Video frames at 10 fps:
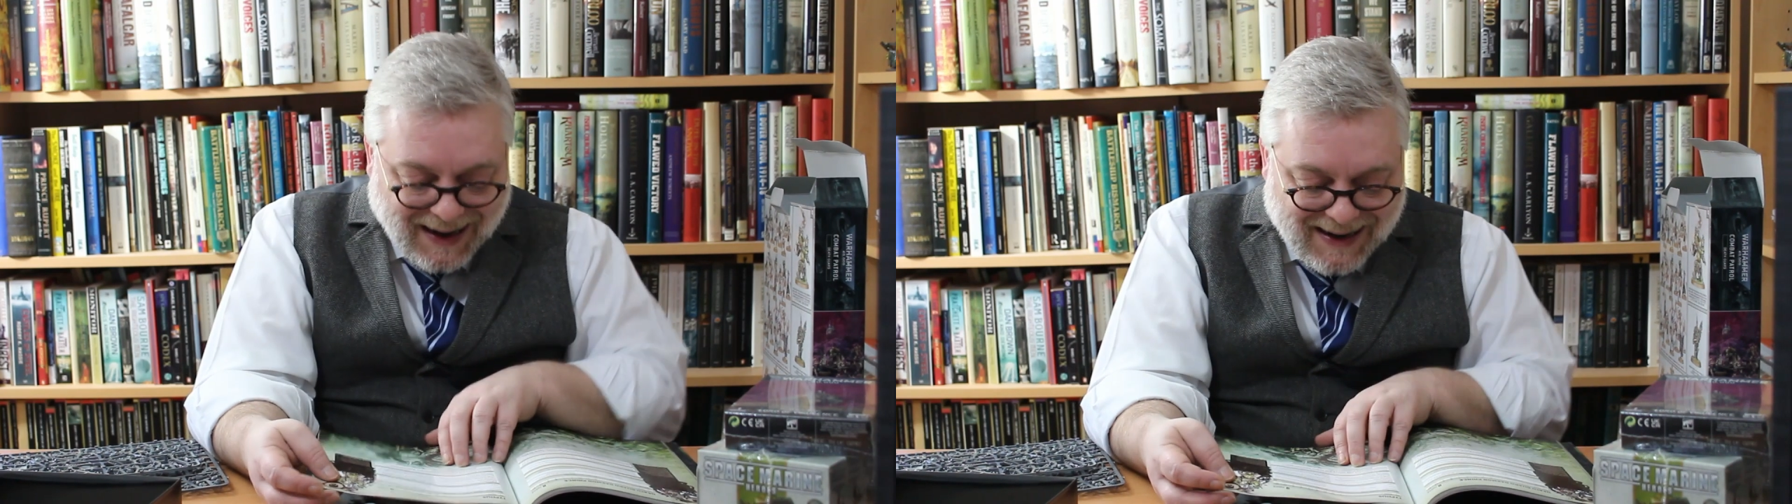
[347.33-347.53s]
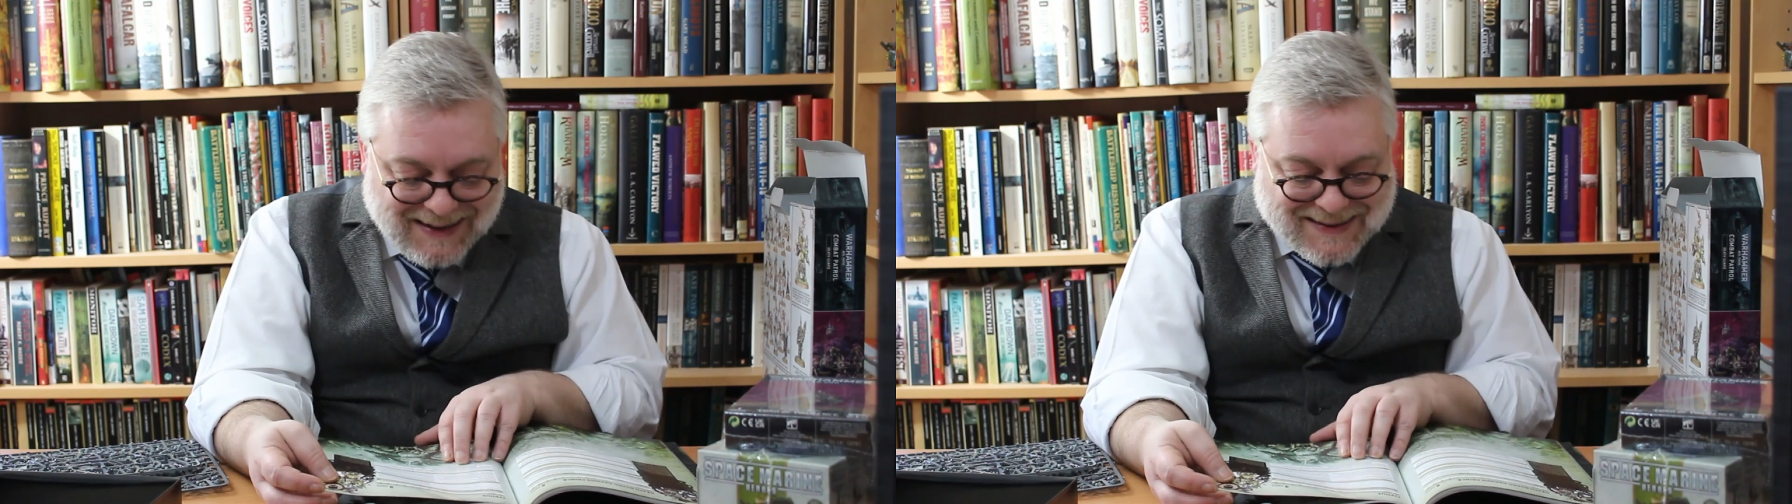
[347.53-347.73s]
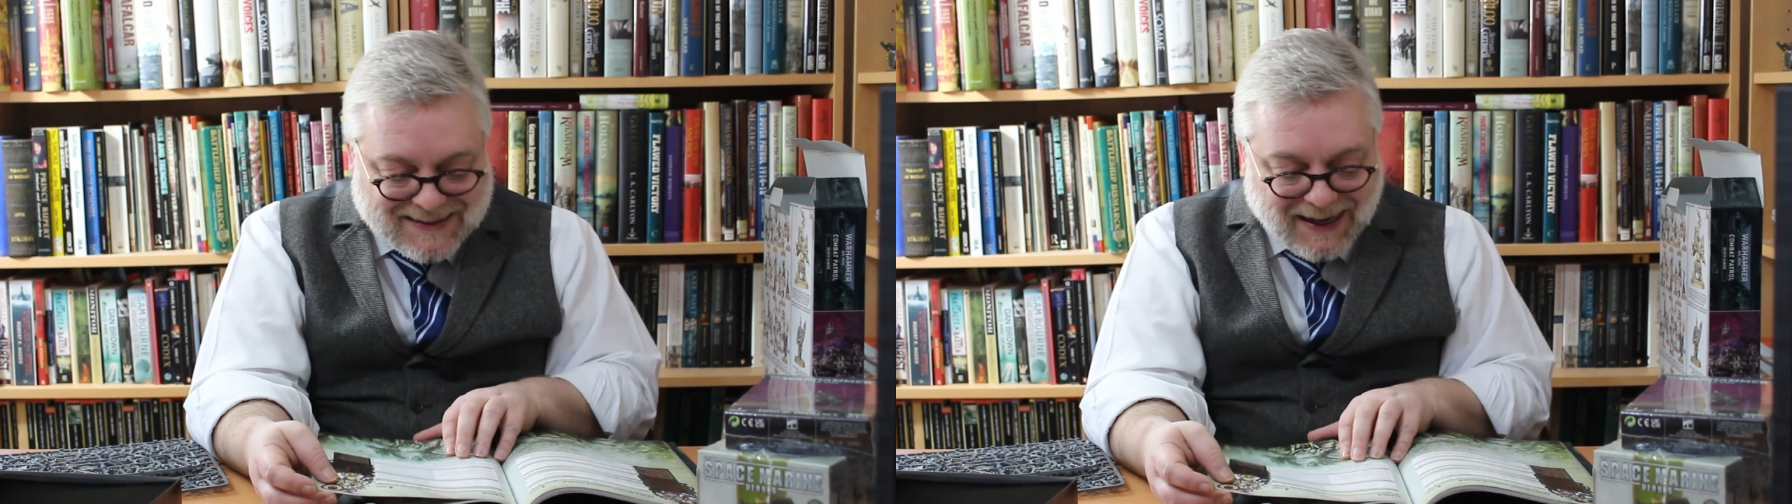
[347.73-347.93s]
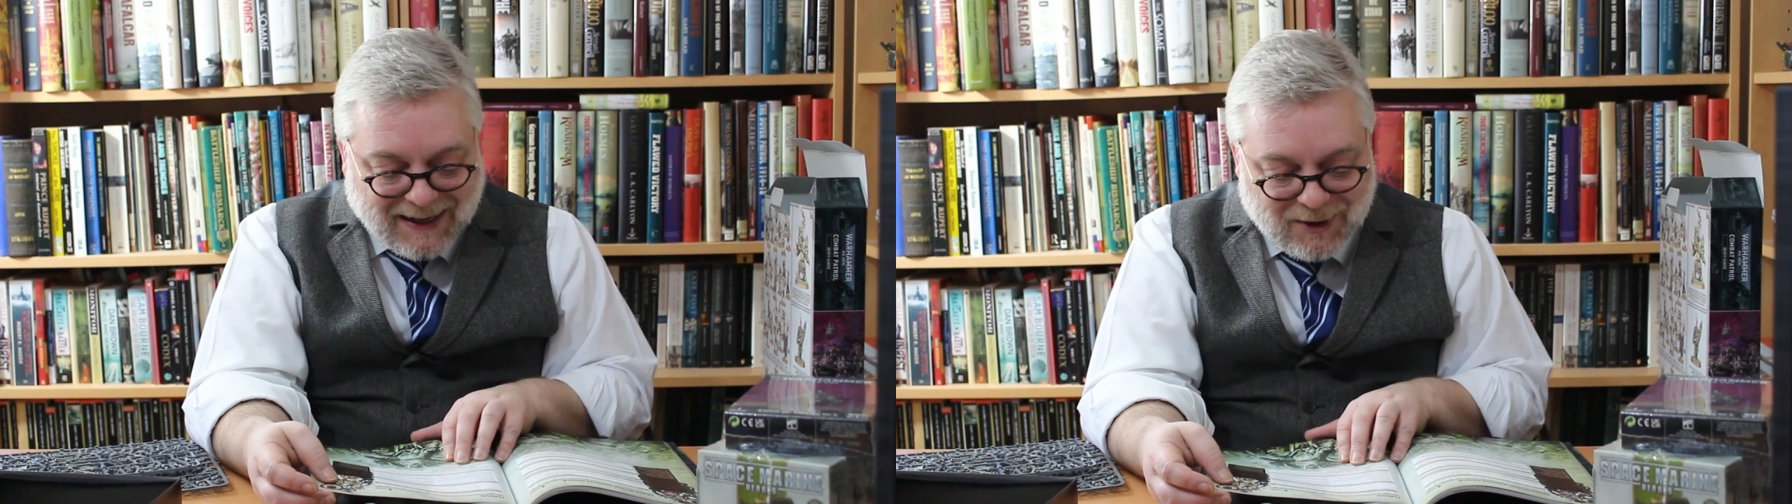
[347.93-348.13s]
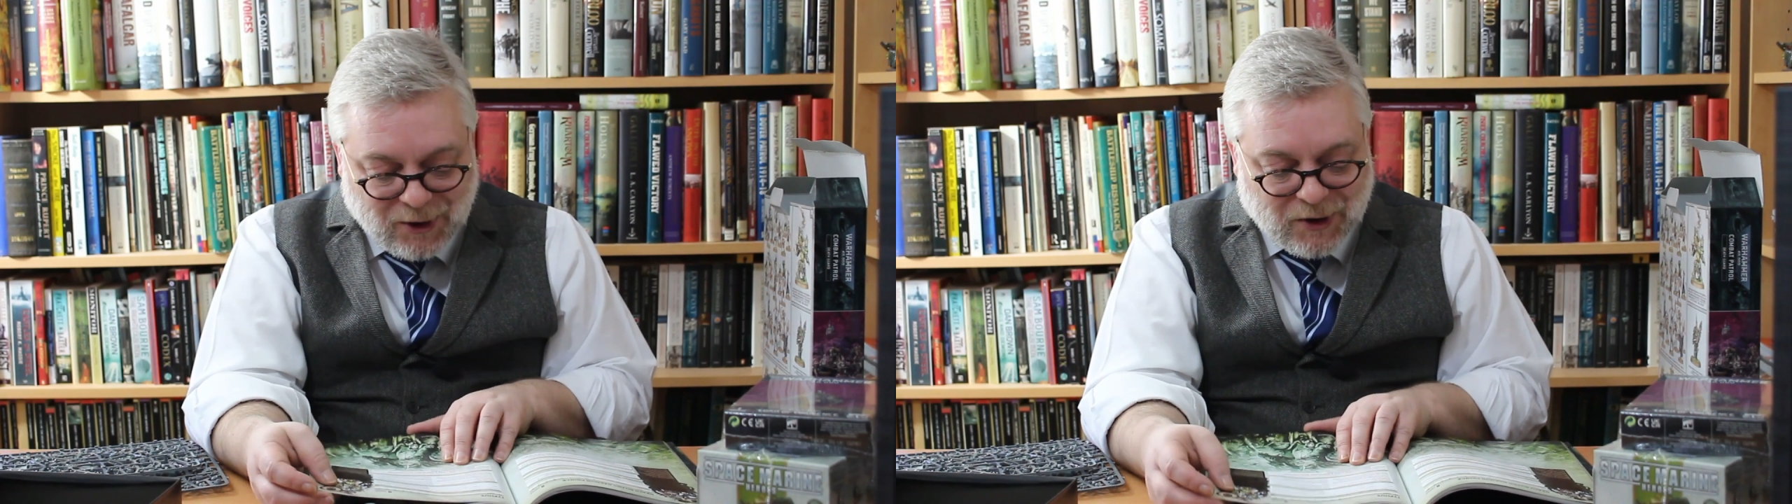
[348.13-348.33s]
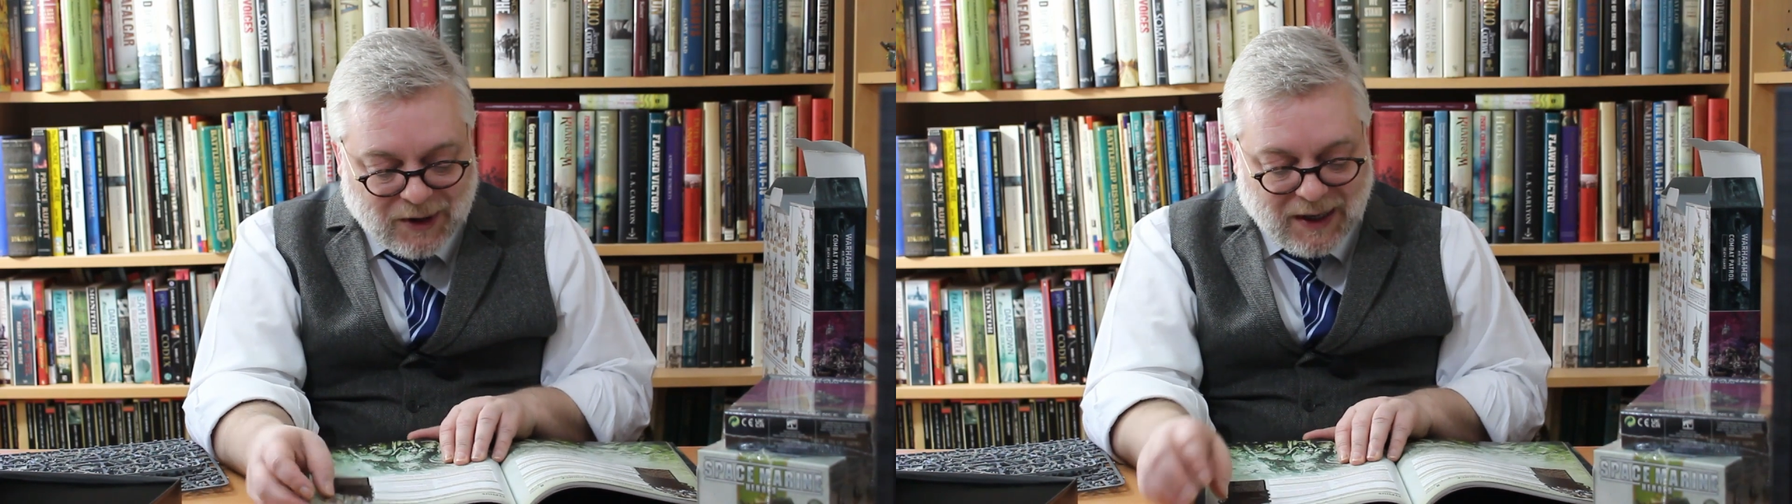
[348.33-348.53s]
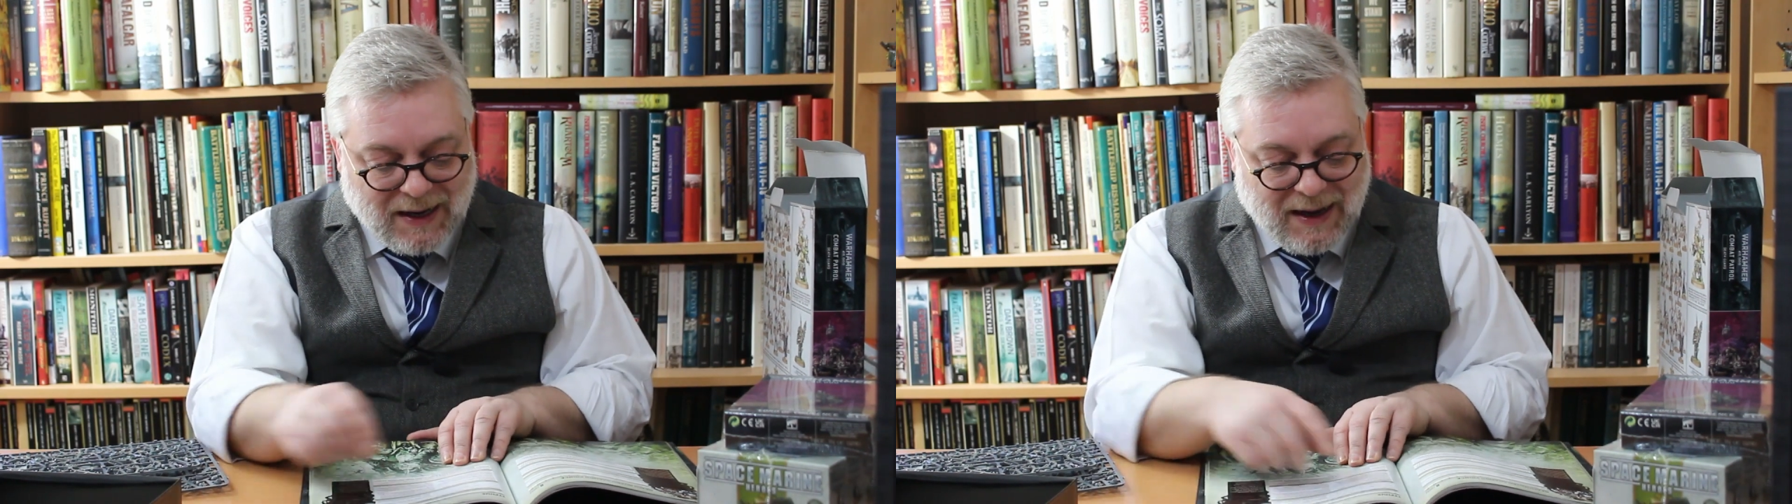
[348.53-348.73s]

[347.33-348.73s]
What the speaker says: it needs a second look.